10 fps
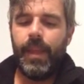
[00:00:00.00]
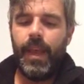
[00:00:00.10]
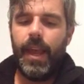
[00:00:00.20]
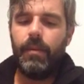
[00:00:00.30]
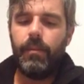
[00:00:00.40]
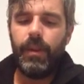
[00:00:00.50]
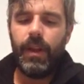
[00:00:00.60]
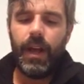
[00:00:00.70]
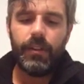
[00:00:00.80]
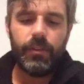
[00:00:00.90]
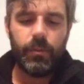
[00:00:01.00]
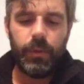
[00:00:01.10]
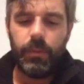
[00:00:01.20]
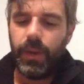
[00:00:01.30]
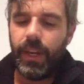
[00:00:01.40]
And we
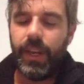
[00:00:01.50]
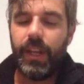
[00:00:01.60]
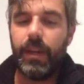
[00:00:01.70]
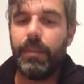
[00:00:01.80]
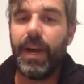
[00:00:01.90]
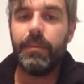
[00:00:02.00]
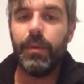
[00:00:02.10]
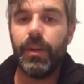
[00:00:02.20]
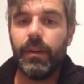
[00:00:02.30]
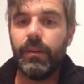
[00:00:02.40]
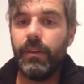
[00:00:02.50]
went in on the bag bike.